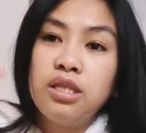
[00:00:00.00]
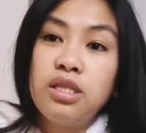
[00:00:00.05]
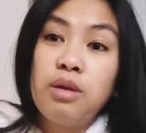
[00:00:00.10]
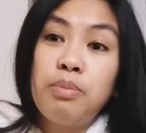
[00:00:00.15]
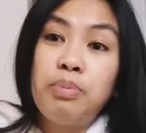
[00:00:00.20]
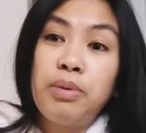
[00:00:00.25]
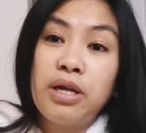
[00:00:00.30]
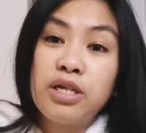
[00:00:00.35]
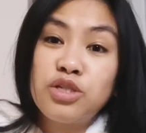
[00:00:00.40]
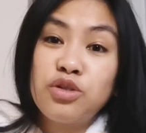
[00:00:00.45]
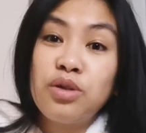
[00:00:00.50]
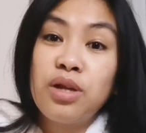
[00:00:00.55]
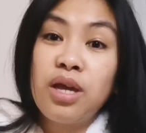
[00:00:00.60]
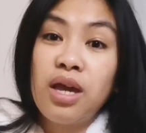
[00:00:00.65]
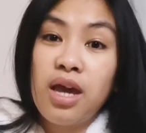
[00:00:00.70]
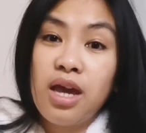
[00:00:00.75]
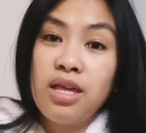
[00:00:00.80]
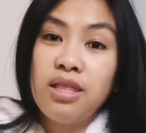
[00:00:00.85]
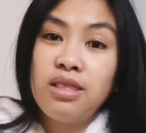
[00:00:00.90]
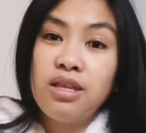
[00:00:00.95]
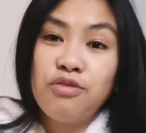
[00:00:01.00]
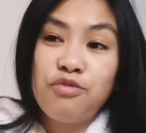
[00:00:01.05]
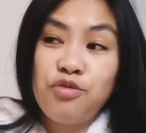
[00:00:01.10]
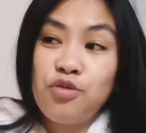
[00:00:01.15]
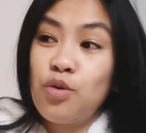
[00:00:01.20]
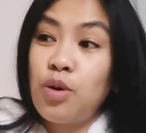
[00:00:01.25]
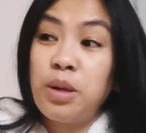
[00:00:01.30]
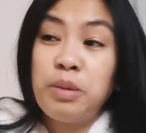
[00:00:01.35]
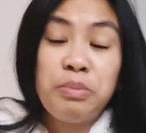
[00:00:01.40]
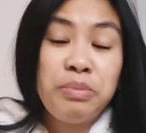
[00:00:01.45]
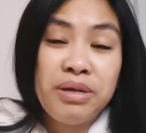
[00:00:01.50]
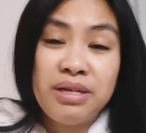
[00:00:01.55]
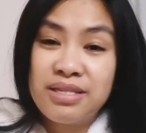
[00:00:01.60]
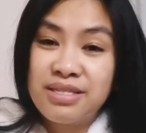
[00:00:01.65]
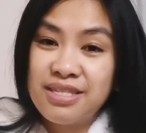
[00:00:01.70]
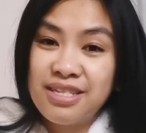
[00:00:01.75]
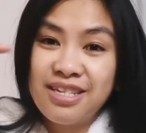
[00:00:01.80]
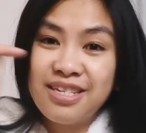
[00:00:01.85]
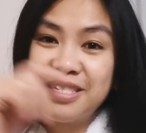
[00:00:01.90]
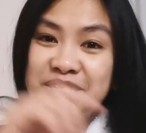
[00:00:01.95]
depression hate if you are
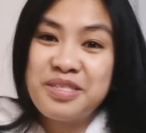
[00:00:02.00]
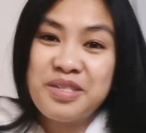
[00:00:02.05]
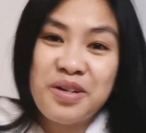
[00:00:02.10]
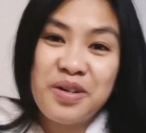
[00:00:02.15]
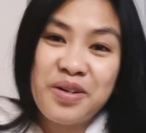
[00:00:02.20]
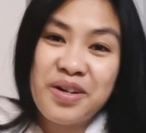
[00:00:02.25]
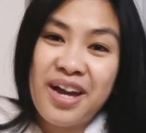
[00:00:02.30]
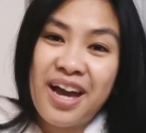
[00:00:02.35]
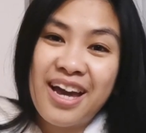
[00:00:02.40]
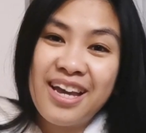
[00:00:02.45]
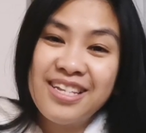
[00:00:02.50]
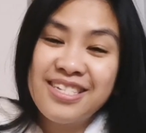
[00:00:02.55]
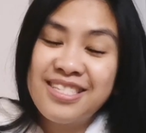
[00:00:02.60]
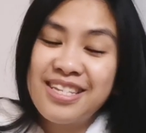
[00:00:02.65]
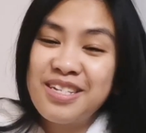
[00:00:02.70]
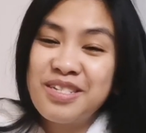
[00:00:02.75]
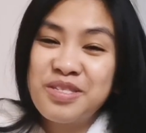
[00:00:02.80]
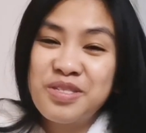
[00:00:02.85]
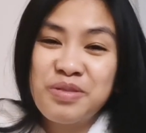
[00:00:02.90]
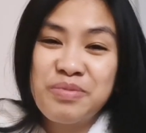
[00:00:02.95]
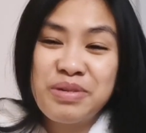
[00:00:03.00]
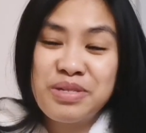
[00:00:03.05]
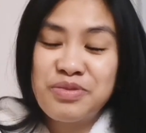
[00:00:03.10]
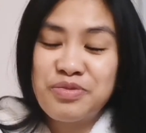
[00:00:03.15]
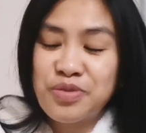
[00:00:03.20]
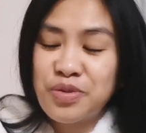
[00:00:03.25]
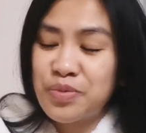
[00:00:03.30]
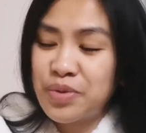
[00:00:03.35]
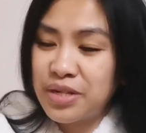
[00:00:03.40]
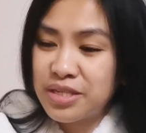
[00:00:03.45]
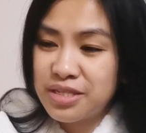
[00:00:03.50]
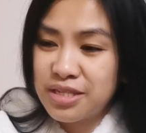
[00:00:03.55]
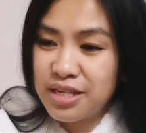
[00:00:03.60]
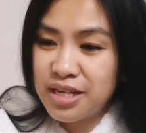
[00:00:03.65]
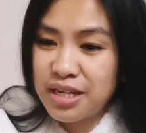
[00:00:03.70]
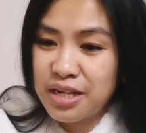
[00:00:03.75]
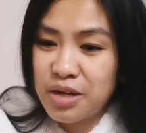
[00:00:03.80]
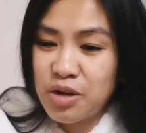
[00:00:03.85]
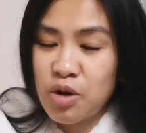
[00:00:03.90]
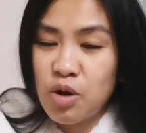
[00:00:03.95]
busy. So guys, thank you so much for
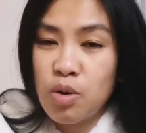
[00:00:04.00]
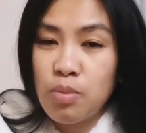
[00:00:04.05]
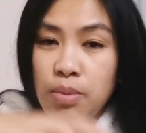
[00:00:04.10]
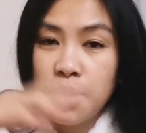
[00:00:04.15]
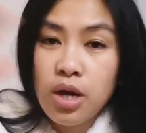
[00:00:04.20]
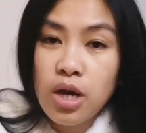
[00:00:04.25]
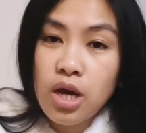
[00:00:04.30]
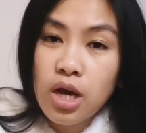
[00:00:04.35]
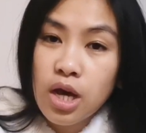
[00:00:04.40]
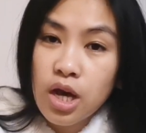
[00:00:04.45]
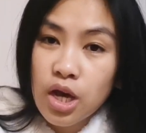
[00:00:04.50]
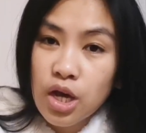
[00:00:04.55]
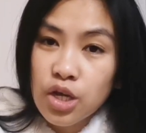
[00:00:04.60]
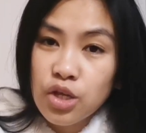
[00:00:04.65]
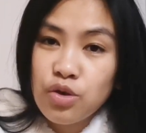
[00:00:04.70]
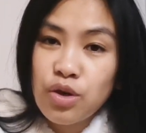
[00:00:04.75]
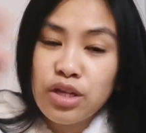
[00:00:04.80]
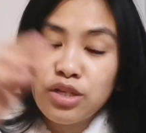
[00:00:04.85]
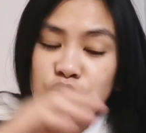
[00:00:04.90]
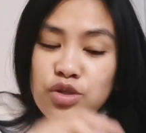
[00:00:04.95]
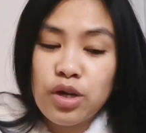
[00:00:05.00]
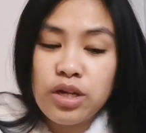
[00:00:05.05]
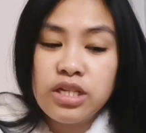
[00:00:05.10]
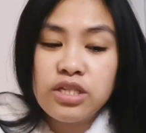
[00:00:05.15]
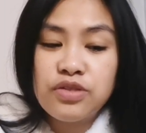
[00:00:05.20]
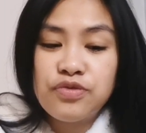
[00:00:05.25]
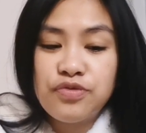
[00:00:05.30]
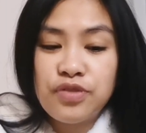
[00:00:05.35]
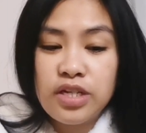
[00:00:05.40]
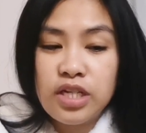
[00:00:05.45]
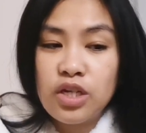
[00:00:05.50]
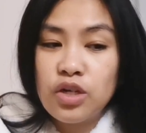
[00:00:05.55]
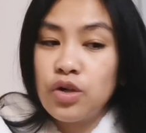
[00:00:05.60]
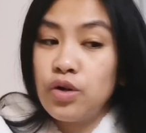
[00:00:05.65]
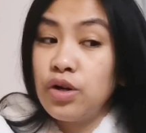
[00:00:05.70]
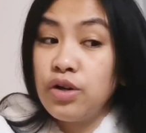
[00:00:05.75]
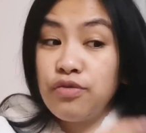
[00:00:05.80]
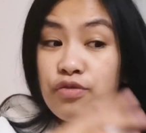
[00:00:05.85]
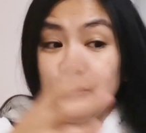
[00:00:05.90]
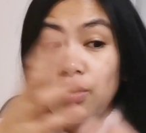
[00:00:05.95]
watching and I hope you enjoy this
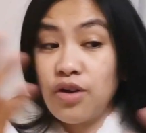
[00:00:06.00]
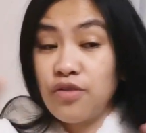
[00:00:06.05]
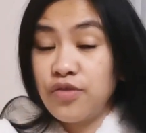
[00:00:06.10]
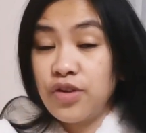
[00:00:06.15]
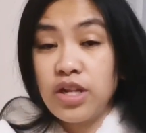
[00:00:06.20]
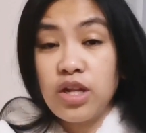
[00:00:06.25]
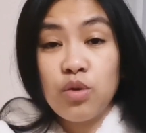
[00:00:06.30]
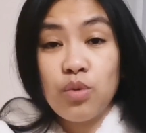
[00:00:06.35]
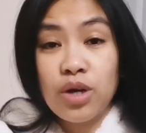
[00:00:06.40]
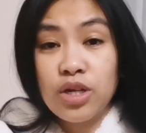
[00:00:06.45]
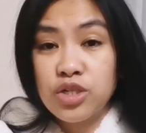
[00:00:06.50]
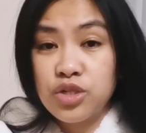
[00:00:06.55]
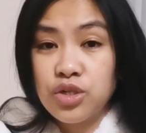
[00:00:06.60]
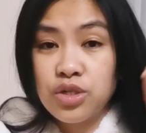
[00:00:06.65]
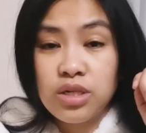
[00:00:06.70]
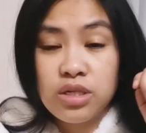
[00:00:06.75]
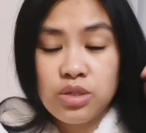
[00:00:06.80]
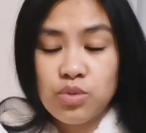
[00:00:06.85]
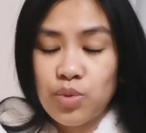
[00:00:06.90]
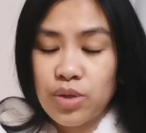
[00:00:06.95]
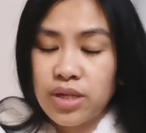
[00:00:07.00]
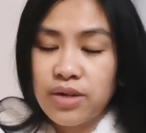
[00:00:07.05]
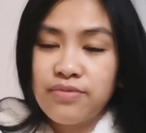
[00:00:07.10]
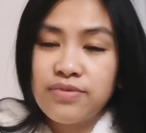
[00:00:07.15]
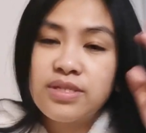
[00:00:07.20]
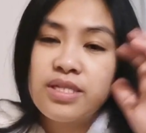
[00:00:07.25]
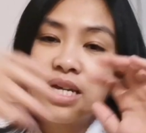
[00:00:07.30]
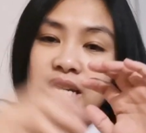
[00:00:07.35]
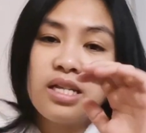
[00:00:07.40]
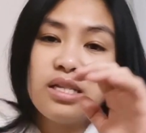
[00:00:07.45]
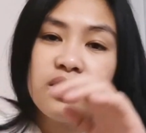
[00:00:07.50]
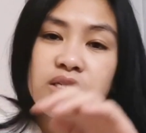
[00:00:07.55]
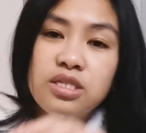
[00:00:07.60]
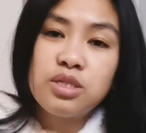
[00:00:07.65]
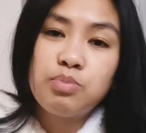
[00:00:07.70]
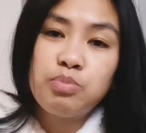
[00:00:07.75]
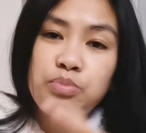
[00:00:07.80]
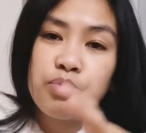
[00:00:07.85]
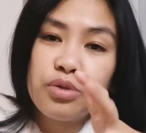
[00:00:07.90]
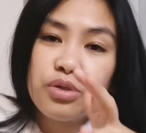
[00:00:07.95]
video. If you have any question as what I've said,
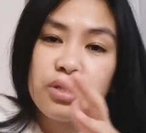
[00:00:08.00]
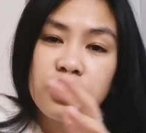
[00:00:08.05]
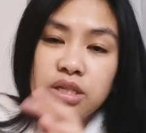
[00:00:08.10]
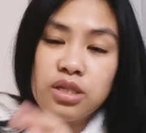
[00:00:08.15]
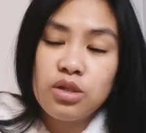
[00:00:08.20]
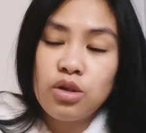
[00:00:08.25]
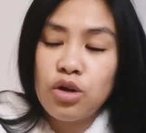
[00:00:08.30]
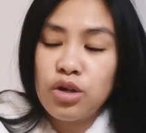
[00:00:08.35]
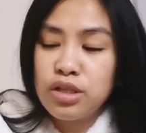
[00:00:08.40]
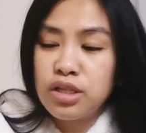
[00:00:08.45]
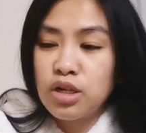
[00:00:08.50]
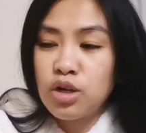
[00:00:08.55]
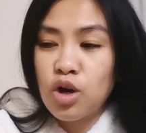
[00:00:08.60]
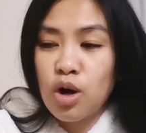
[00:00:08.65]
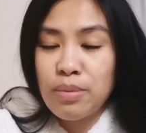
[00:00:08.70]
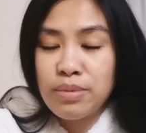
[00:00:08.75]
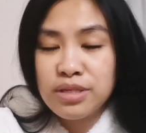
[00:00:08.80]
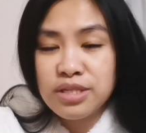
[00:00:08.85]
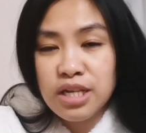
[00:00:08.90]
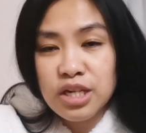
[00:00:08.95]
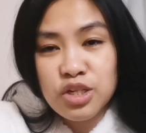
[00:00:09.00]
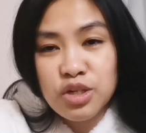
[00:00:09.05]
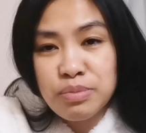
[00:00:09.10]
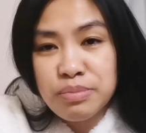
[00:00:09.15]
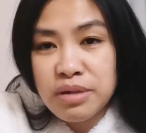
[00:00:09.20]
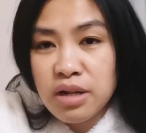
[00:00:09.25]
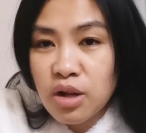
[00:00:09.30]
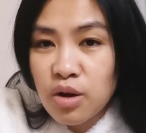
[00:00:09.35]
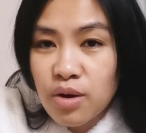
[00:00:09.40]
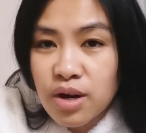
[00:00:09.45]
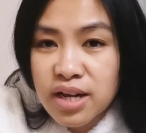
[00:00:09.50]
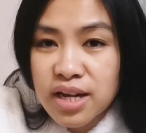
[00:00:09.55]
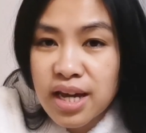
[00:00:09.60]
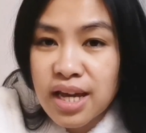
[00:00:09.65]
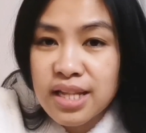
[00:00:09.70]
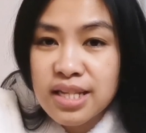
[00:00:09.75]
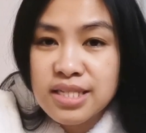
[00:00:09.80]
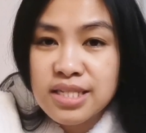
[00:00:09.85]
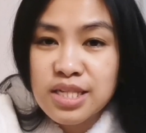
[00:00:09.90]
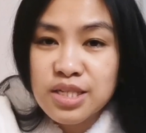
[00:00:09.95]
just put it on the comment section below.
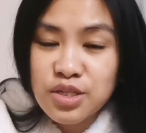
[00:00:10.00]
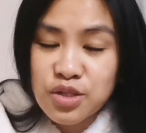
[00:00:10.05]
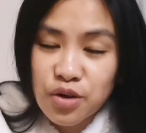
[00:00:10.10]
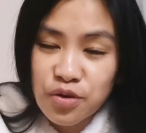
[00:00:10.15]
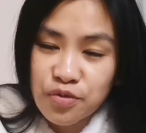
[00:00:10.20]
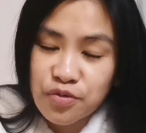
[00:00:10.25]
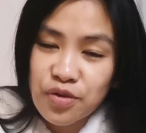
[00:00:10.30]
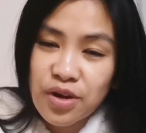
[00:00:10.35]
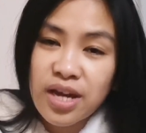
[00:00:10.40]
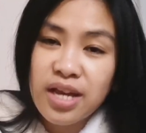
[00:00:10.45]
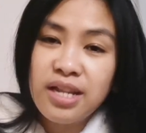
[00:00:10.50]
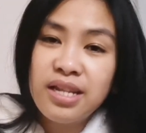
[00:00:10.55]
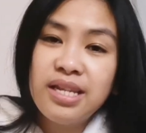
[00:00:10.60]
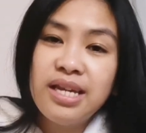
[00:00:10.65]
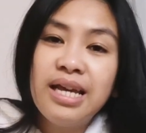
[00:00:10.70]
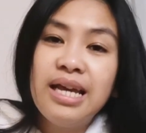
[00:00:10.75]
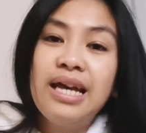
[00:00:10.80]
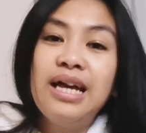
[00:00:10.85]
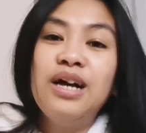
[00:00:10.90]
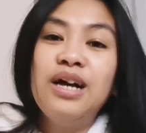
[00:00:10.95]
Again, this is your friend,